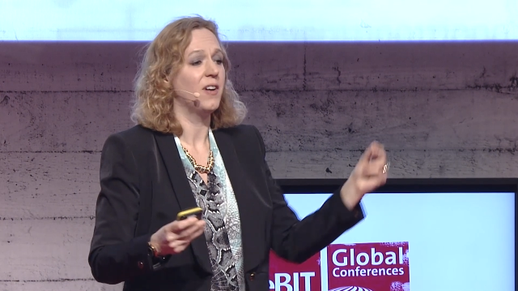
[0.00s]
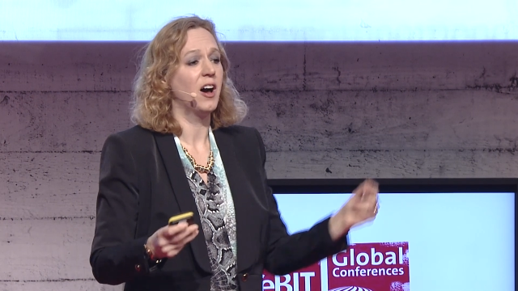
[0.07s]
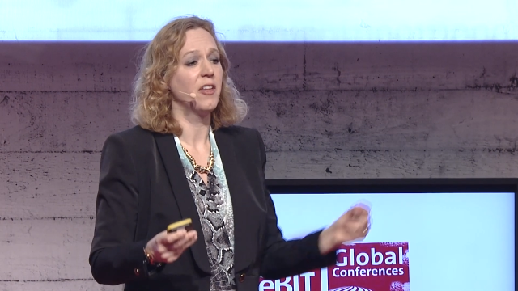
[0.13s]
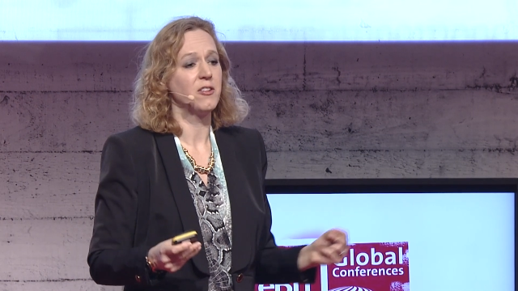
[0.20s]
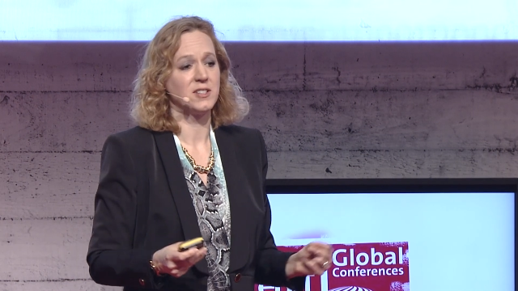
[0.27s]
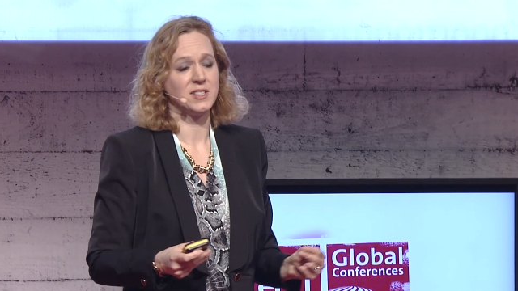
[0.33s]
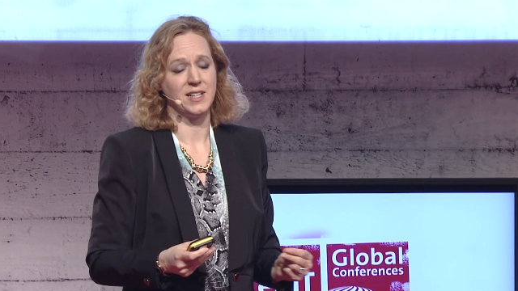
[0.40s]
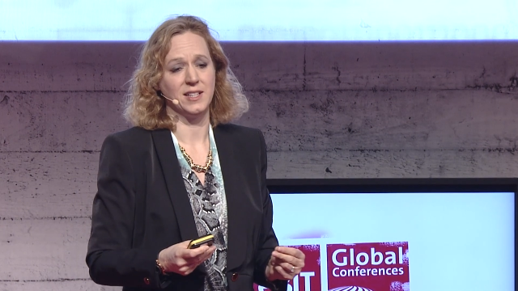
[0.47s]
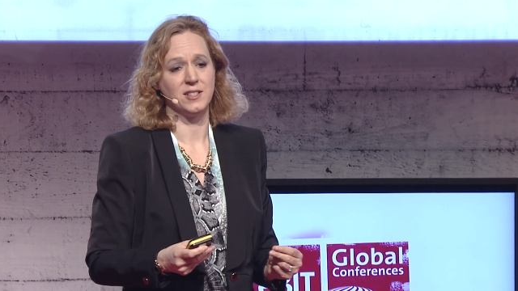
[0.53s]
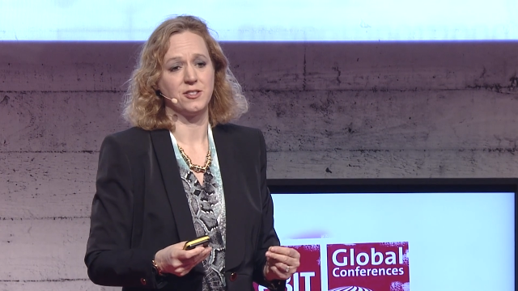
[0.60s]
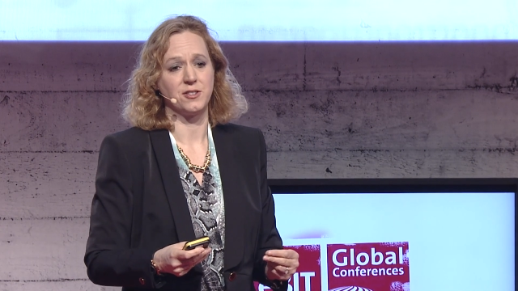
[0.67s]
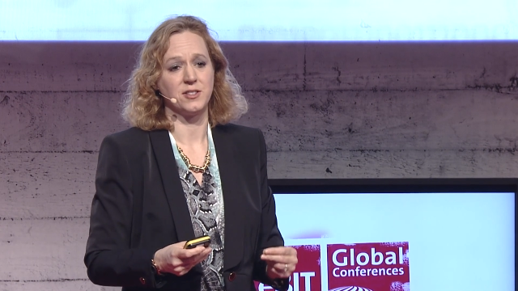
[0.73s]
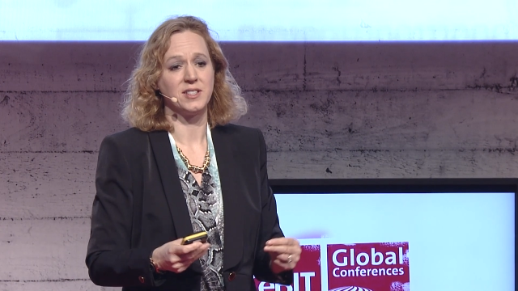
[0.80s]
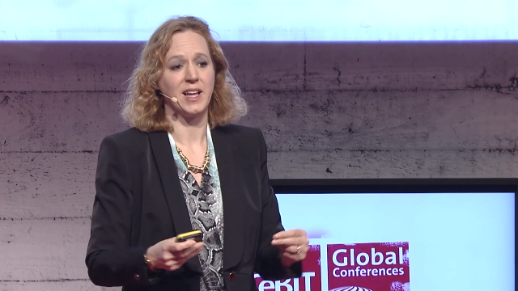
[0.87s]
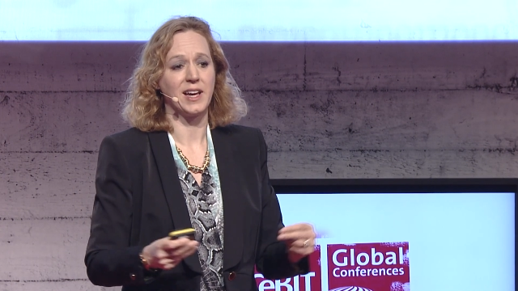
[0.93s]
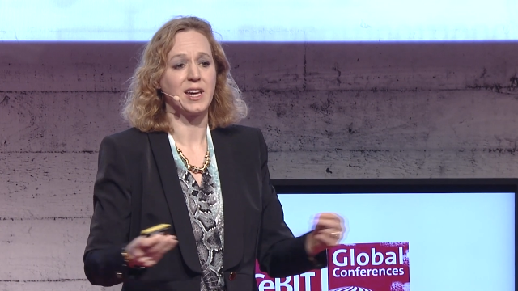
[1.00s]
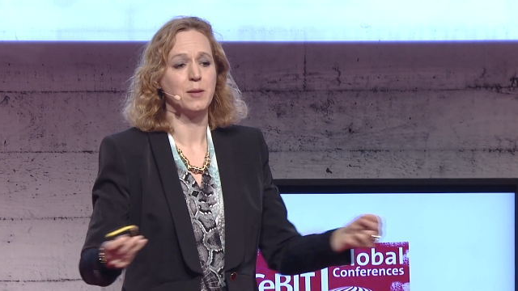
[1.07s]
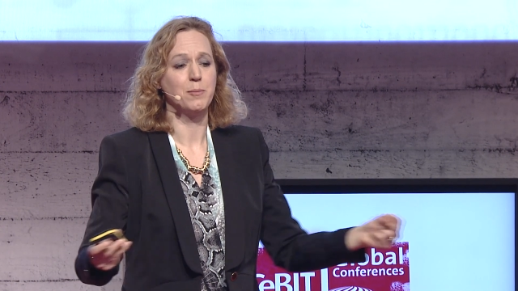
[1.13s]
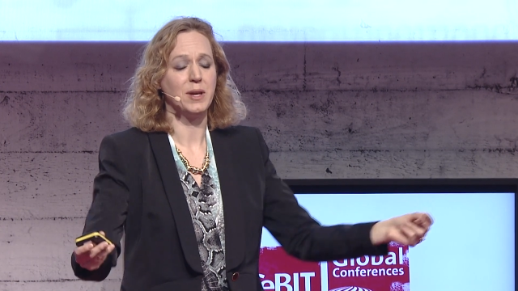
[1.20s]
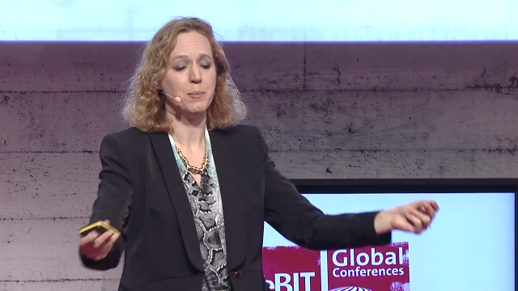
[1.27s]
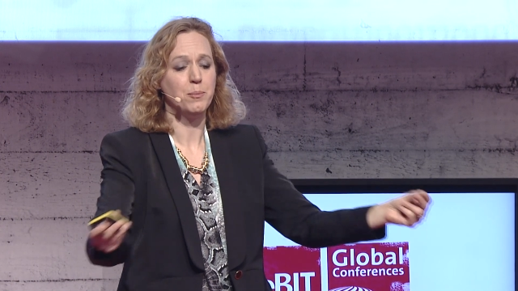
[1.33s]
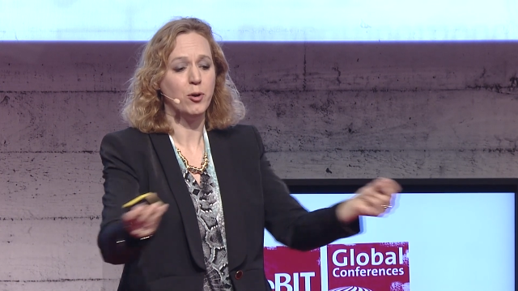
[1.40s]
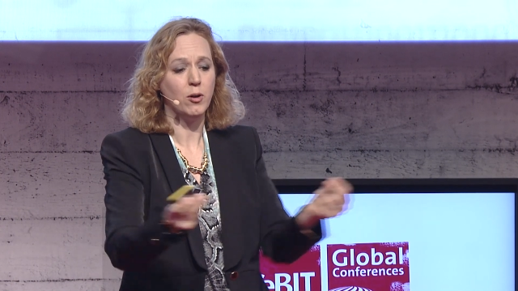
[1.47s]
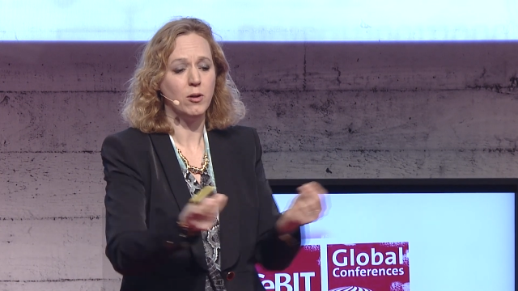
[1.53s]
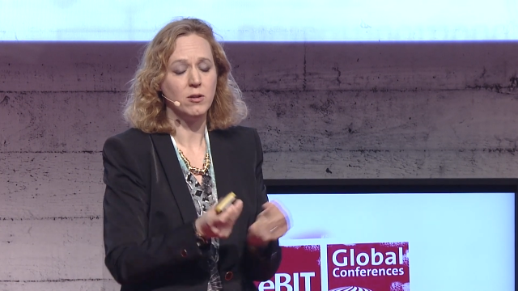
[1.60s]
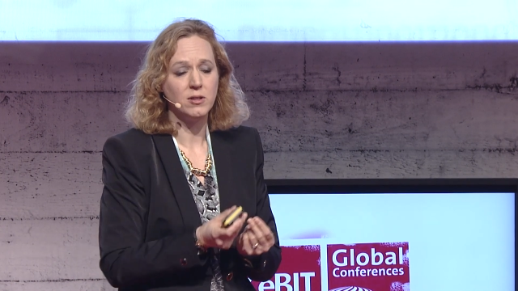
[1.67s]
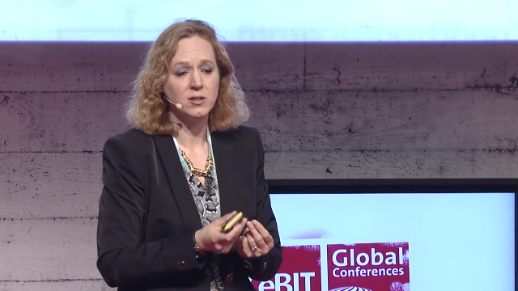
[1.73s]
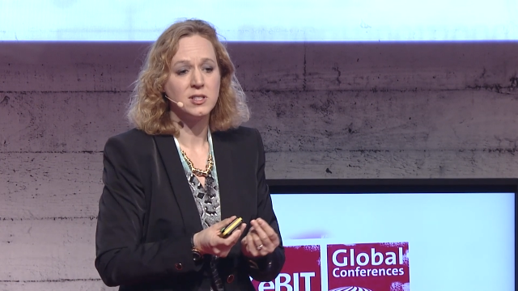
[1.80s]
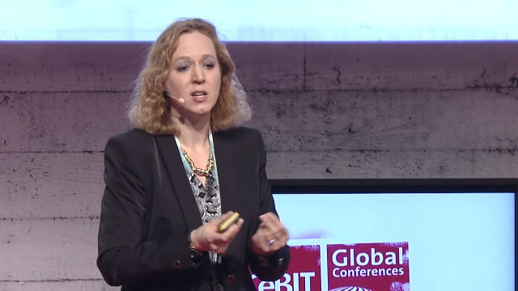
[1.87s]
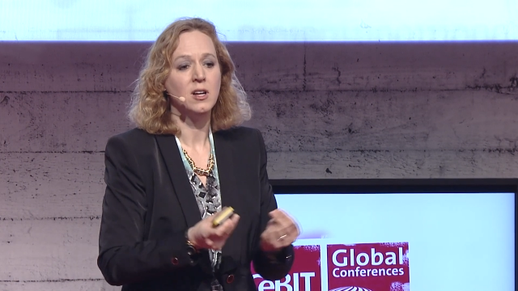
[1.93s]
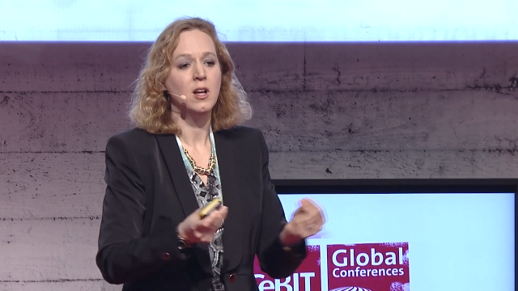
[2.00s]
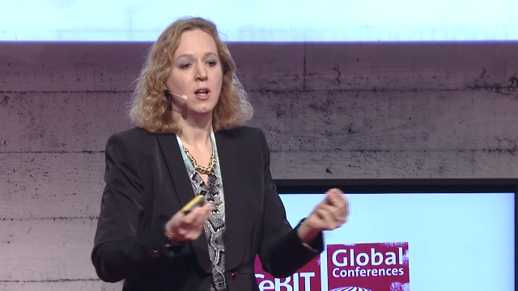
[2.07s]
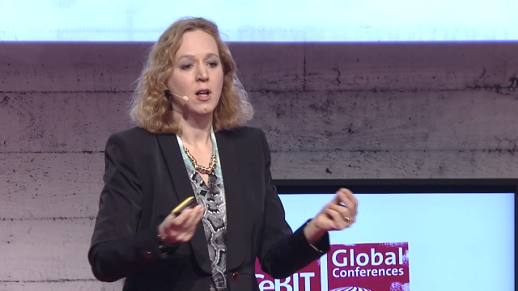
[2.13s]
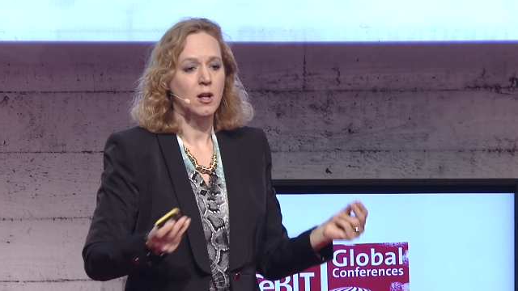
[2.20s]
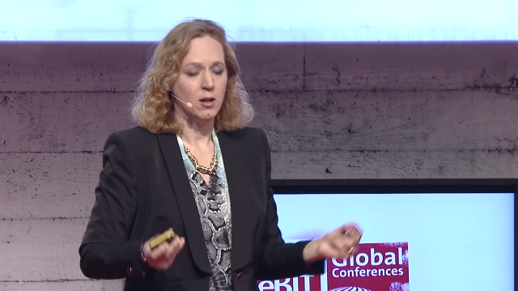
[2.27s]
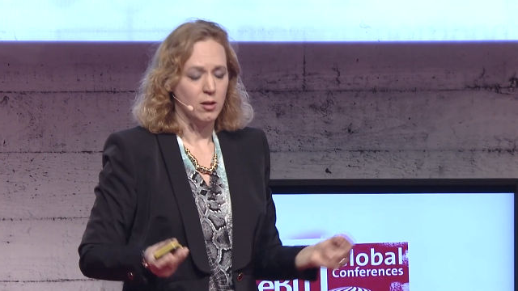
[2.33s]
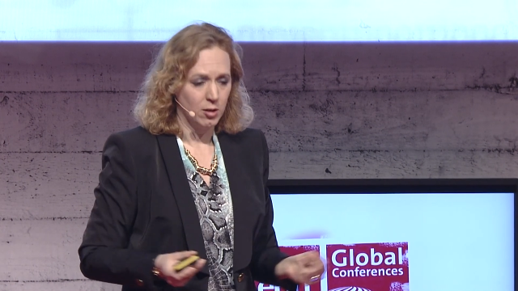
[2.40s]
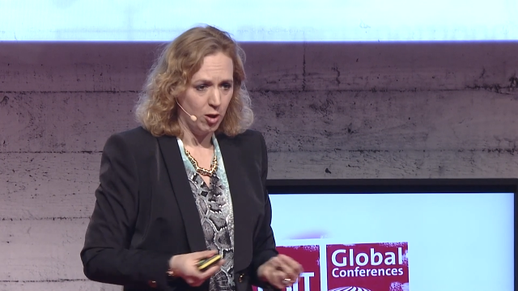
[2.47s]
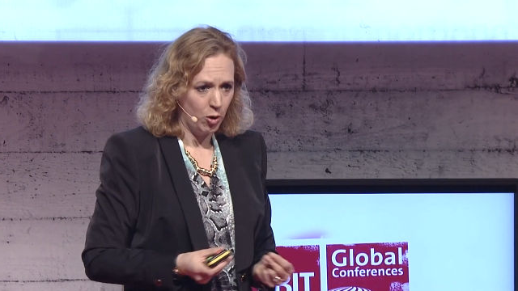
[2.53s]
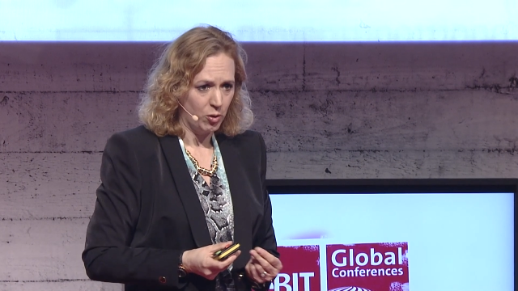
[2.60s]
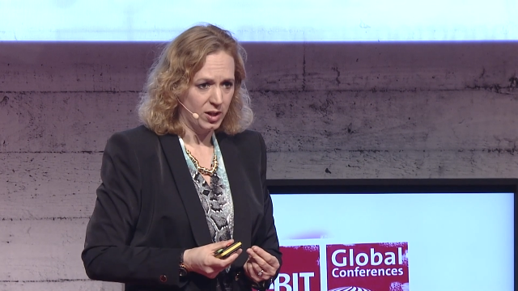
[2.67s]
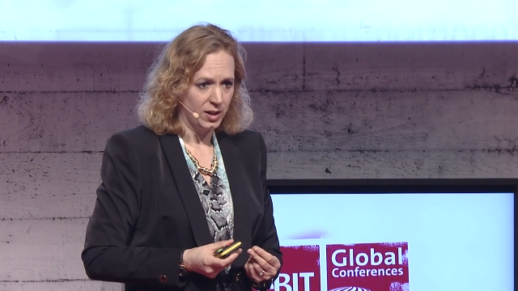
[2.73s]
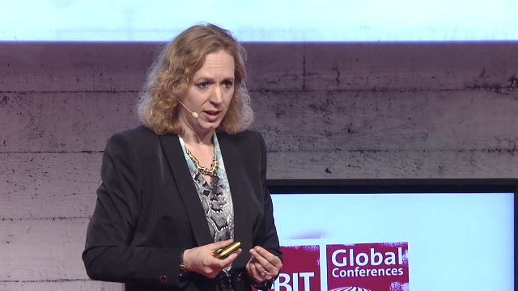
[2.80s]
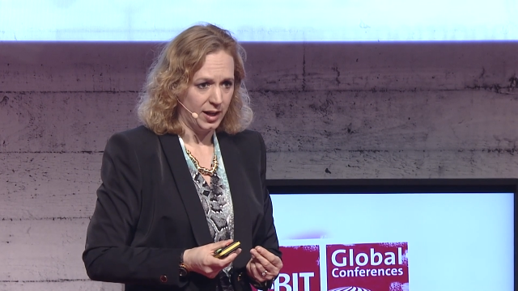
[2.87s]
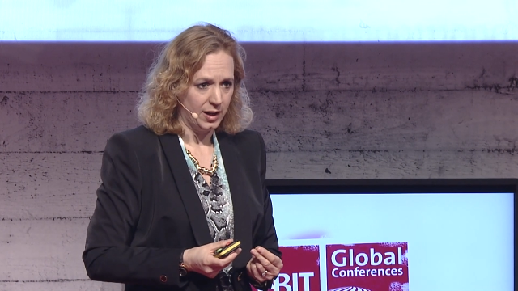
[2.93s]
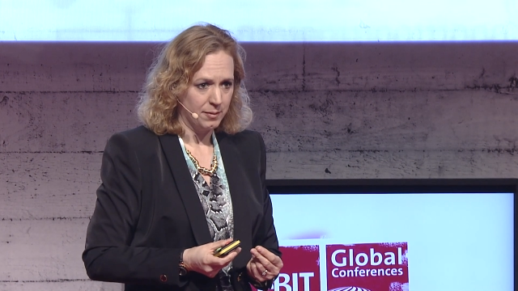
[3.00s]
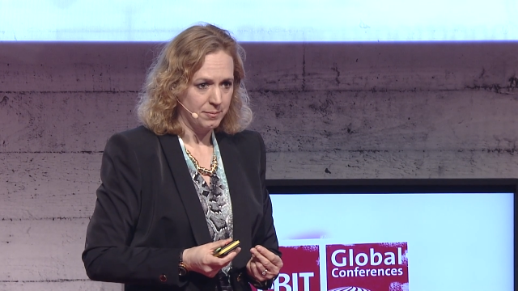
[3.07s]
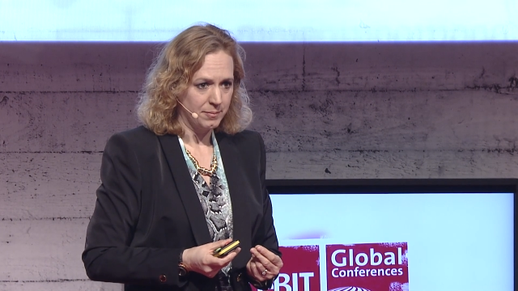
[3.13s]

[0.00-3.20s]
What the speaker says: other sensors that can be pulled locally.